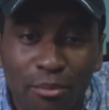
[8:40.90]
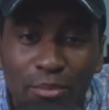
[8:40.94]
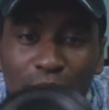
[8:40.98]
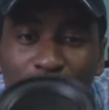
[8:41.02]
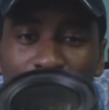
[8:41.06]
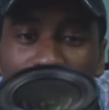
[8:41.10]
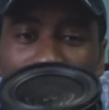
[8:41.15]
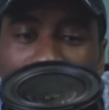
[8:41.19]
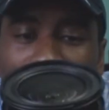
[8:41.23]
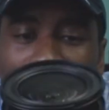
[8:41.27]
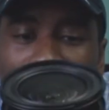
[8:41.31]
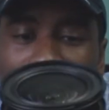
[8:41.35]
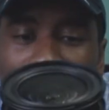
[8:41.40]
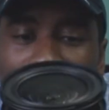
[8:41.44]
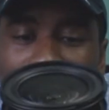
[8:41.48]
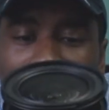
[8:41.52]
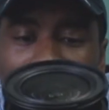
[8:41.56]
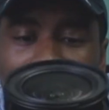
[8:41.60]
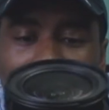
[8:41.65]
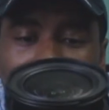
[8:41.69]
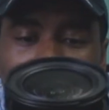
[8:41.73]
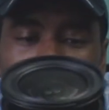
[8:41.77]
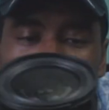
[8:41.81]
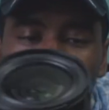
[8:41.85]
pretty
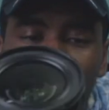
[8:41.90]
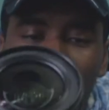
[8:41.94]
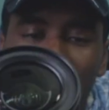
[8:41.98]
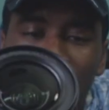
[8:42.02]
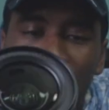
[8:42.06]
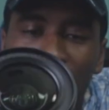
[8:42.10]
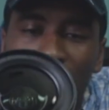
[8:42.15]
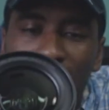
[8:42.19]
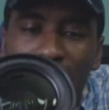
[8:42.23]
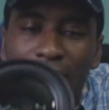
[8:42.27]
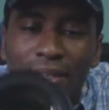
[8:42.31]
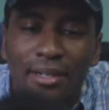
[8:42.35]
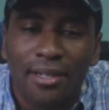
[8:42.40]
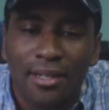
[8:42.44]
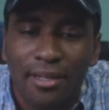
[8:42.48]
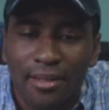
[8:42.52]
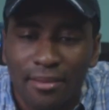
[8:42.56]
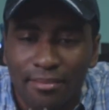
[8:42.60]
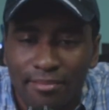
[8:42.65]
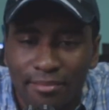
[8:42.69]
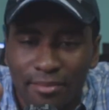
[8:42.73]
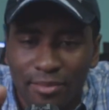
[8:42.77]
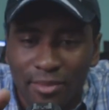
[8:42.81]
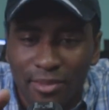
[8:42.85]
good looking.
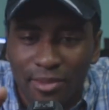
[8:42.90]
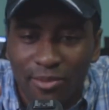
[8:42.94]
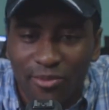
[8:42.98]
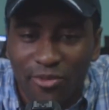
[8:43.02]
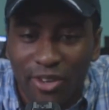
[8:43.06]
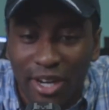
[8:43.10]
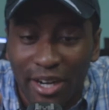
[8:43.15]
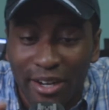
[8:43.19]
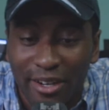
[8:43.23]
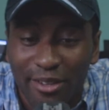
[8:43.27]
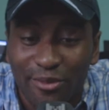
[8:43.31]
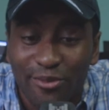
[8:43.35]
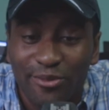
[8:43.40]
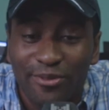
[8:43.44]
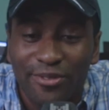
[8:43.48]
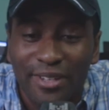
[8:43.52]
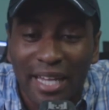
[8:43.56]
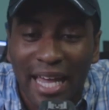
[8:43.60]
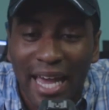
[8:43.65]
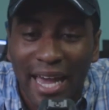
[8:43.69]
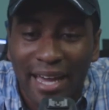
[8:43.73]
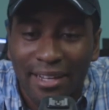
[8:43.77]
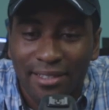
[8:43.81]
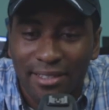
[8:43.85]
Very
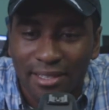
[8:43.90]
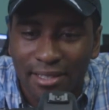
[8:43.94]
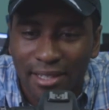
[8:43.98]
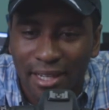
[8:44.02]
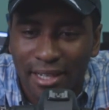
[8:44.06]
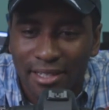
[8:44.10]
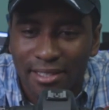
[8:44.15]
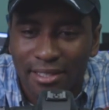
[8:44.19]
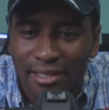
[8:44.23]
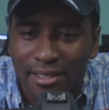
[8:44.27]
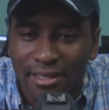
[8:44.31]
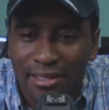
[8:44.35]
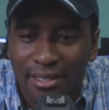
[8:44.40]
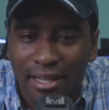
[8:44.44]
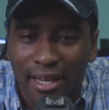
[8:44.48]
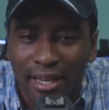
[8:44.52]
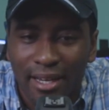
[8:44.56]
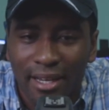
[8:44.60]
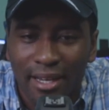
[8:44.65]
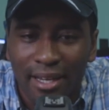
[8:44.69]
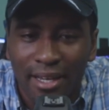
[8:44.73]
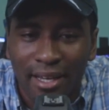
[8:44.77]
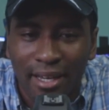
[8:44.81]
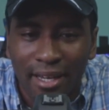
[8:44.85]
flat, I should
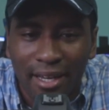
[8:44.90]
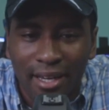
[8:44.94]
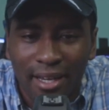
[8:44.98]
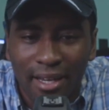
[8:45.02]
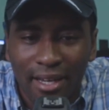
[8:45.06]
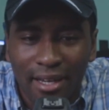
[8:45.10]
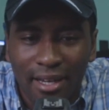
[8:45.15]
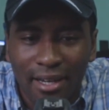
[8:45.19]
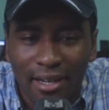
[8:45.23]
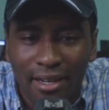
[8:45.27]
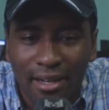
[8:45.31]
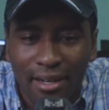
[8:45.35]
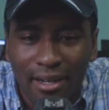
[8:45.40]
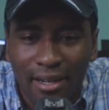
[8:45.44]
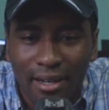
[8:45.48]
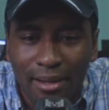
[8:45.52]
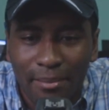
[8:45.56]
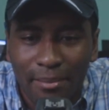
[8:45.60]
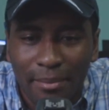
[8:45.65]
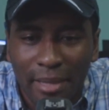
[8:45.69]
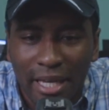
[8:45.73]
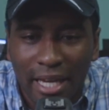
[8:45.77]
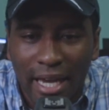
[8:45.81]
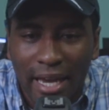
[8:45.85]
say. I
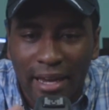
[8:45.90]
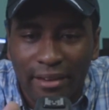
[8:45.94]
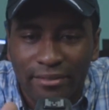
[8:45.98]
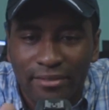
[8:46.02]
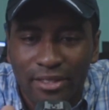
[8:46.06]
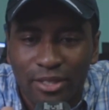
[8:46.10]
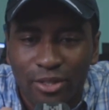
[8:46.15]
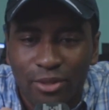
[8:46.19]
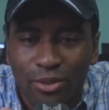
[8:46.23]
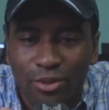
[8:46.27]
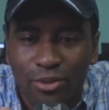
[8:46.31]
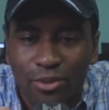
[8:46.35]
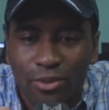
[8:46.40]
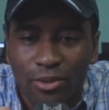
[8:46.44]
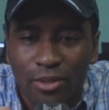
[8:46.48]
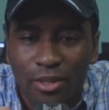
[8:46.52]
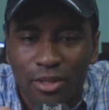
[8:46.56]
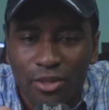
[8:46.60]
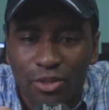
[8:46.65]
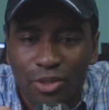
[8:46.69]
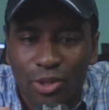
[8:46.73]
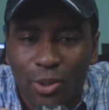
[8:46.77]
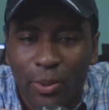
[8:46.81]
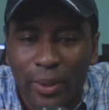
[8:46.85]
may have to
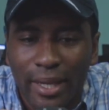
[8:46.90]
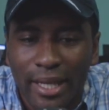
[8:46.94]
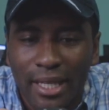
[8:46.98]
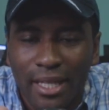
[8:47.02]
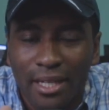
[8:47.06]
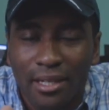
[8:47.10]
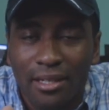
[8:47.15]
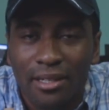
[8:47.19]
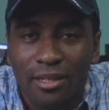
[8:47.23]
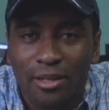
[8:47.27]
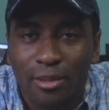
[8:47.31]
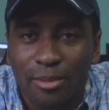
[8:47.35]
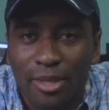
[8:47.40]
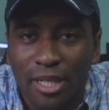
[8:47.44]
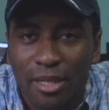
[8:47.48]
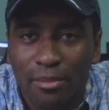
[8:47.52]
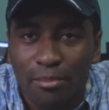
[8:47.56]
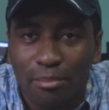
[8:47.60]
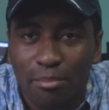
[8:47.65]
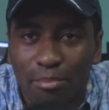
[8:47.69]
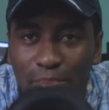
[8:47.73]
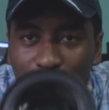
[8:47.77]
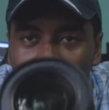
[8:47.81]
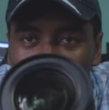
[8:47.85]
tweak it a little bit,
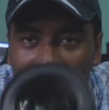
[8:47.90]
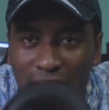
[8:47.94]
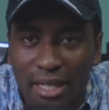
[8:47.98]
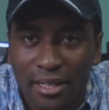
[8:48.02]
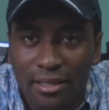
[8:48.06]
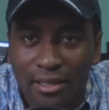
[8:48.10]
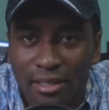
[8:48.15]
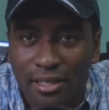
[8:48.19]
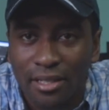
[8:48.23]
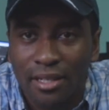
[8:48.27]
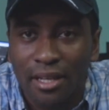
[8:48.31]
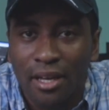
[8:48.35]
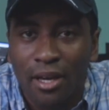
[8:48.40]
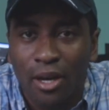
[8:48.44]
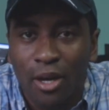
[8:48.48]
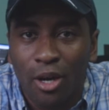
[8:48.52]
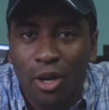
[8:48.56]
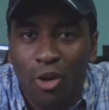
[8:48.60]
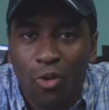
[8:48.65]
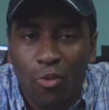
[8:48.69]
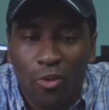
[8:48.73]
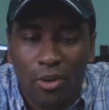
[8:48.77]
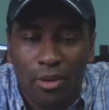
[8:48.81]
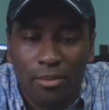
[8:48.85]
but
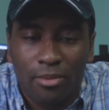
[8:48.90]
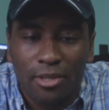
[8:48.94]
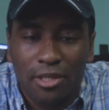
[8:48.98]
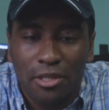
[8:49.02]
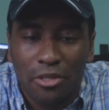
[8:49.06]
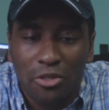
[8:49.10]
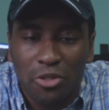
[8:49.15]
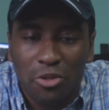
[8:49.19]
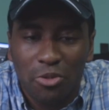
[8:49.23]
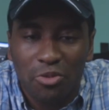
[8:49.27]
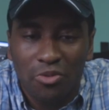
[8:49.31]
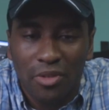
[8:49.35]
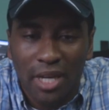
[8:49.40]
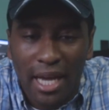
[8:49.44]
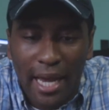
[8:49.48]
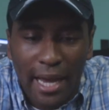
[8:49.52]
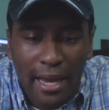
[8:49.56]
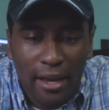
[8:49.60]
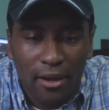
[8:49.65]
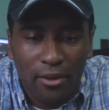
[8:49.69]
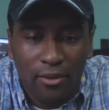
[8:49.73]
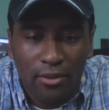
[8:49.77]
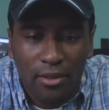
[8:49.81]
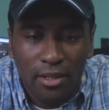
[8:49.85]
what I'm going to do
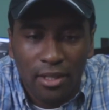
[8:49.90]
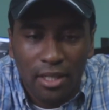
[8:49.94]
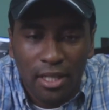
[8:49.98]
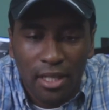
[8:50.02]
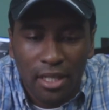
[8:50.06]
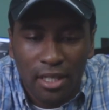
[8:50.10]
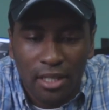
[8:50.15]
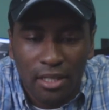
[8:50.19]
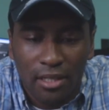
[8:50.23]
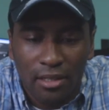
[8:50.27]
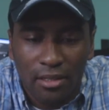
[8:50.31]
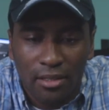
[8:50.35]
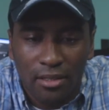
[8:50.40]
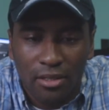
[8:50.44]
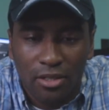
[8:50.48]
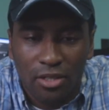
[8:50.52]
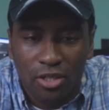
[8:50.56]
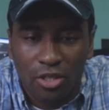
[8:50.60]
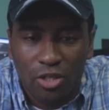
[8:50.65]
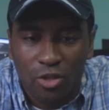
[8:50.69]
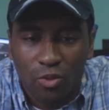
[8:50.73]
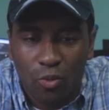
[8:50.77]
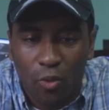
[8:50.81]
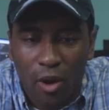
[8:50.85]
now is
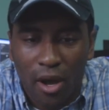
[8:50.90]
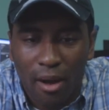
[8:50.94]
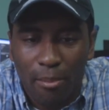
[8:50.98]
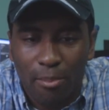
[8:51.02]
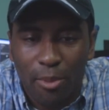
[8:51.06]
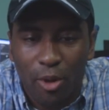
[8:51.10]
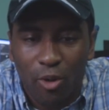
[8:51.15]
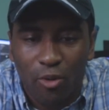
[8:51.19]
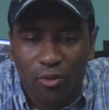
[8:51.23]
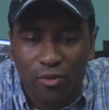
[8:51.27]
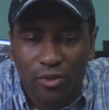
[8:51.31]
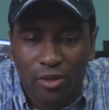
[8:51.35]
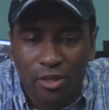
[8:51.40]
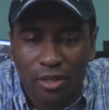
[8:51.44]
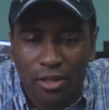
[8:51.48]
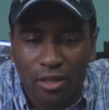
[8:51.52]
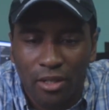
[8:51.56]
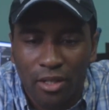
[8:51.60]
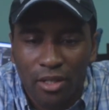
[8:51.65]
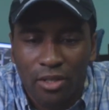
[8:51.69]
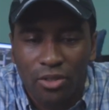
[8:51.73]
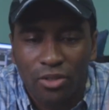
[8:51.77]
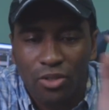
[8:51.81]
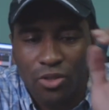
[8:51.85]
swap over
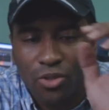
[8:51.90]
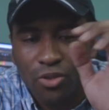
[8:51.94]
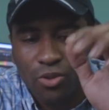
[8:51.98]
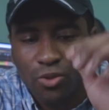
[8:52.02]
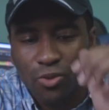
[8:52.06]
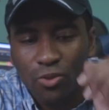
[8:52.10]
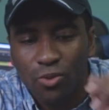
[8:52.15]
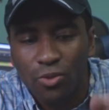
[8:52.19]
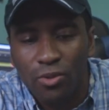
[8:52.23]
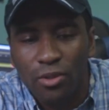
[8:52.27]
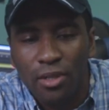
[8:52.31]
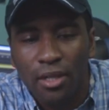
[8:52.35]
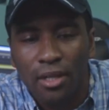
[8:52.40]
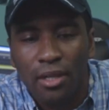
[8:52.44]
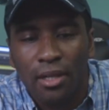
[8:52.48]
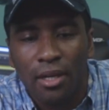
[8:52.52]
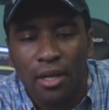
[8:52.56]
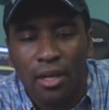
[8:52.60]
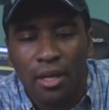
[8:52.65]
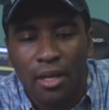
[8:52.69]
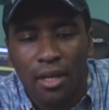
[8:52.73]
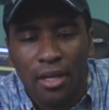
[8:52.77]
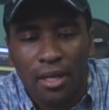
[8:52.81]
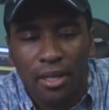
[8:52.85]
to
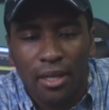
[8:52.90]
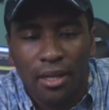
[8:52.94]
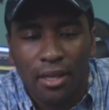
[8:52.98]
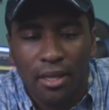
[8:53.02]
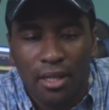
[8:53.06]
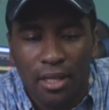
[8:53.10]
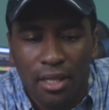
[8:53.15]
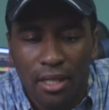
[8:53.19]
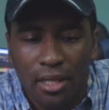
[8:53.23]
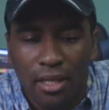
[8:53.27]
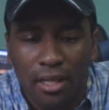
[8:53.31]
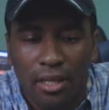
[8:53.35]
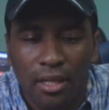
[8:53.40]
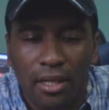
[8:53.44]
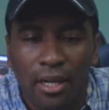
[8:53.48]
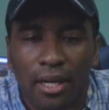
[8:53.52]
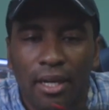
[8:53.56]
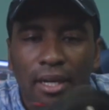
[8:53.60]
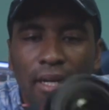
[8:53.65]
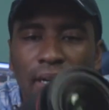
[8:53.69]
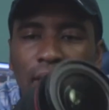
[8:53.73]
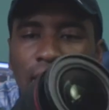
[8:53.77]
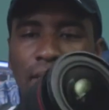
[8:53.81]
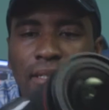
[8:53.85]
the
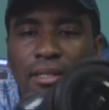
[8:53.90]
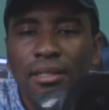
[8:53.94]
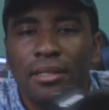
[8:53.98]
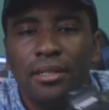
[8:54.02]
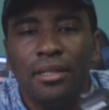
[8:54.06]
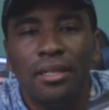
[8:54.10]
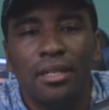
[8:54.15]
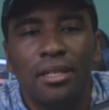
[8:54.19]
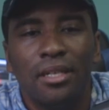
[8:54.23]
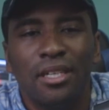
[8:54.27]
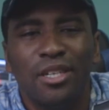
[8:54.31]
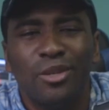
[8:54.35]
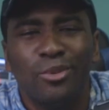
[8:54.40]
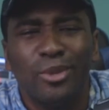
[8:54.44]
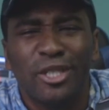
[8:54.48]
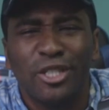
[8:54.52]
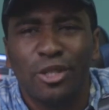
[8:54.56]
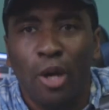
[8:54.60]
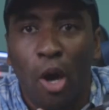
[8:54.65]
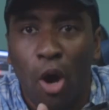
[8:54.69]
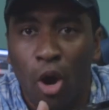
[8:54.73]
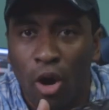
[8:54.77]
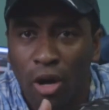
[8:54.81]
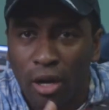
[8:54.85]
EOS
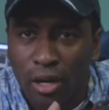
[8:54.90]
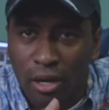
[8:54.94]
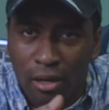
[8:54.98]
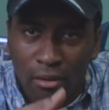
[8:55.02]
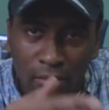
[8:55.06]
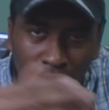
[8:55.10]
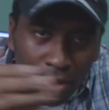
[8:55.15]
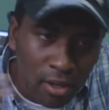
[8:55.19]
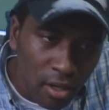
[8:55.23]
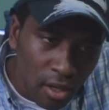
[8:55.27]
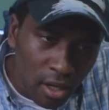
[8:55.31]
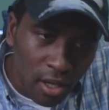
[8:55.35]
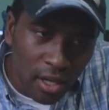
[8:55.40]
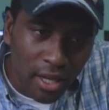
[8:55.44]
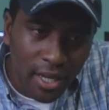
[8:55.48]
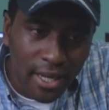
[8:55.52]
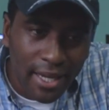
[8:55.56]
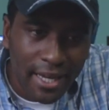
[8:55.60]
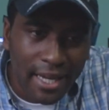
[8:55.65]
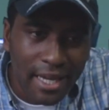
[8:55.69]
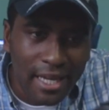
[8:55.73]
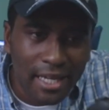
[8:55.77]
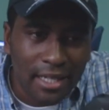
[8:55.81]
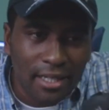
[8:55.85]
R
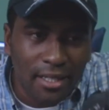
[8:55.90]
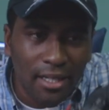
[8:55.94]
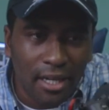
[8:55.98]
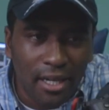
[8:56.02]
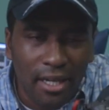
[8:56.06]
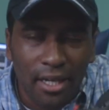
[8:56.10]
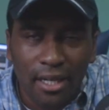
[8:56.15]
and